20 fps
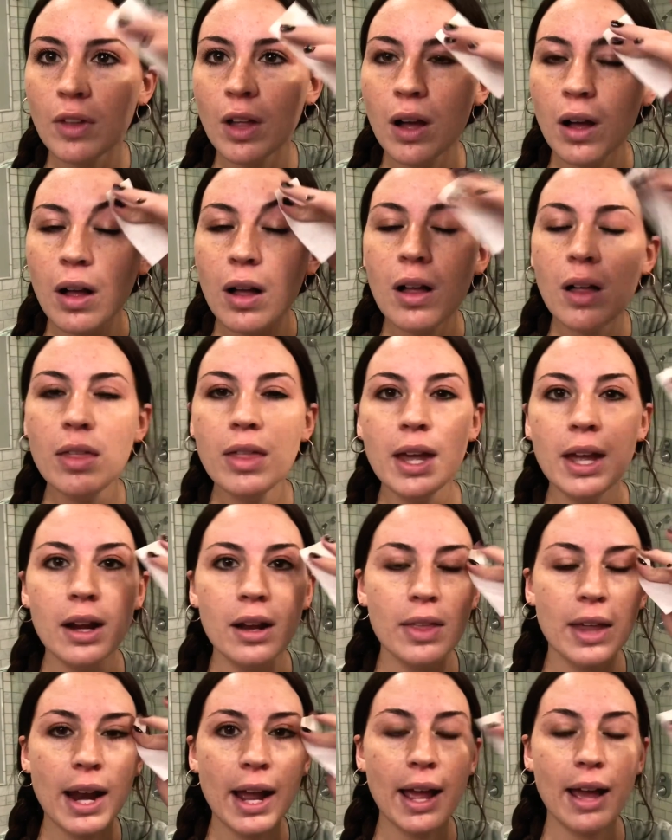all the hair
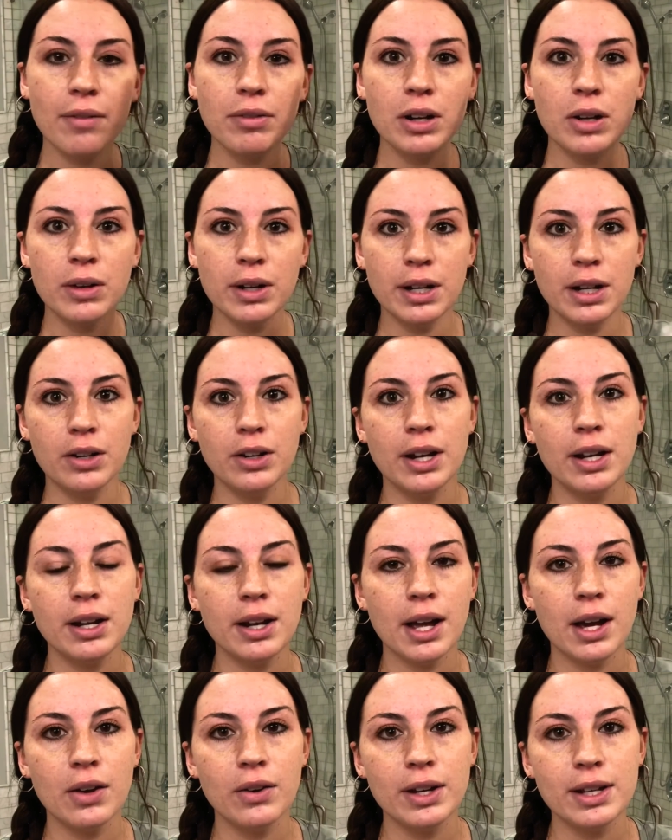that I have growing in right
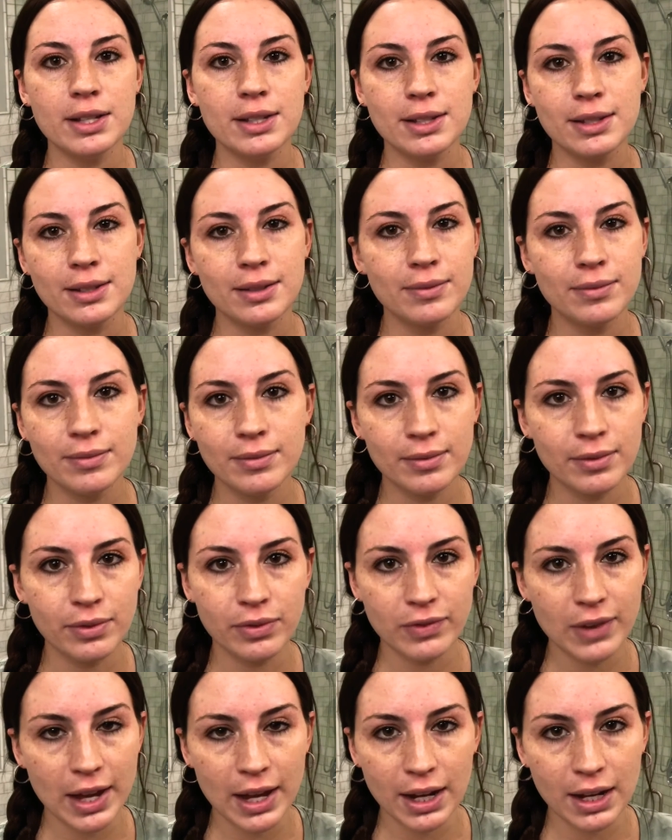now is
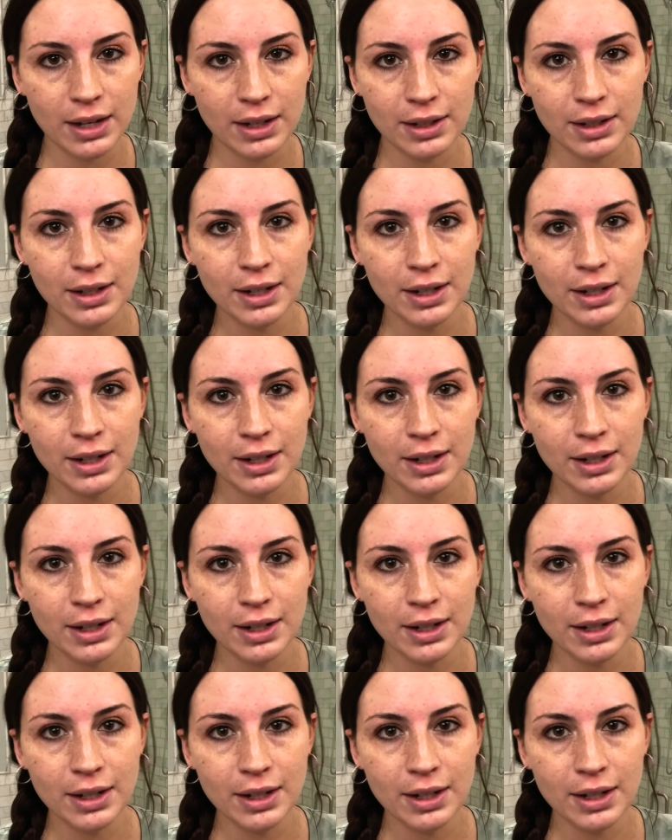fine.